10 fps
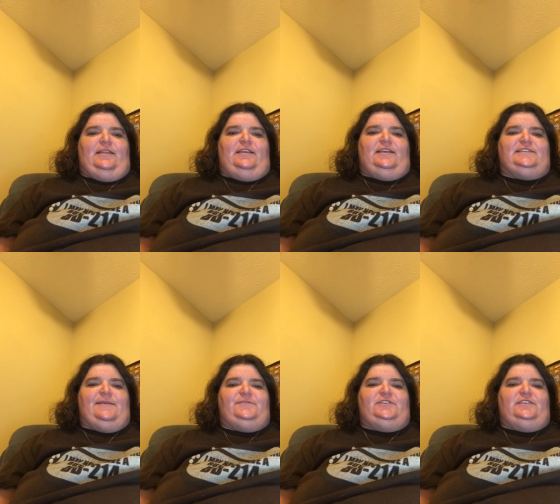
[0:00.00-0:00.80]
The
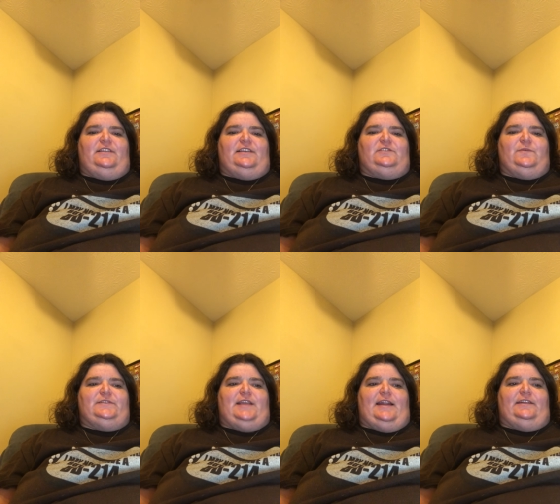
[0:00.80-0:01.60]
exception to this
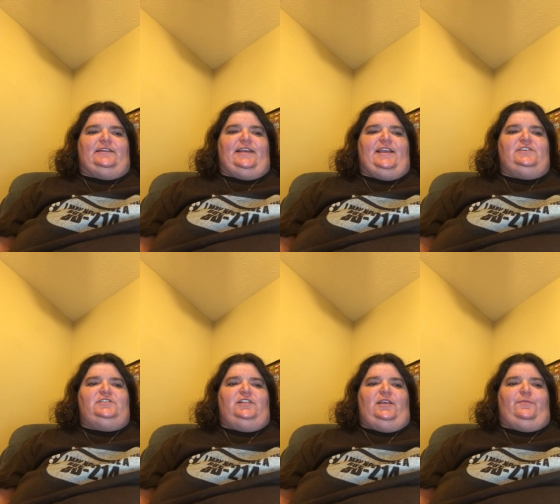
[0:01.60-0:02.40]
was that it occasionally